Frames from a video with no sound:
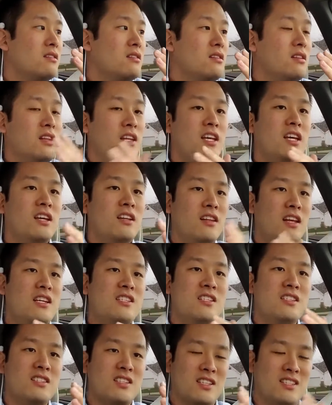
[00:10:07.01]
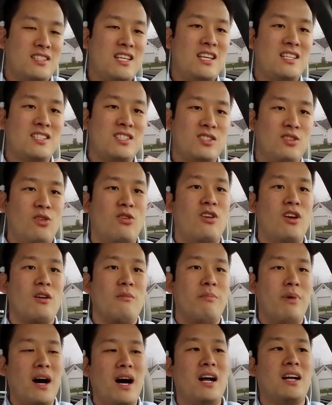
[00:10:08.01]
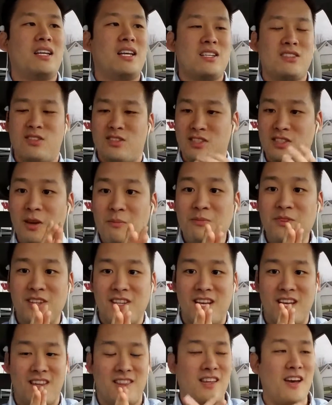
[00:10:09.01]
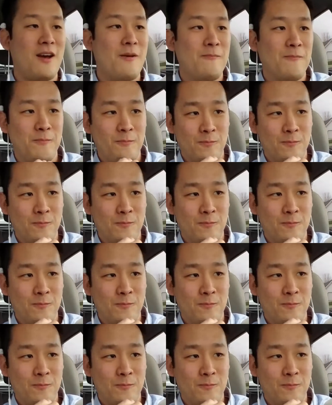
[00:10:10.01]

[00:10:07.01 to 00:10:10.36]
the League of Legends success story podcast or something like that.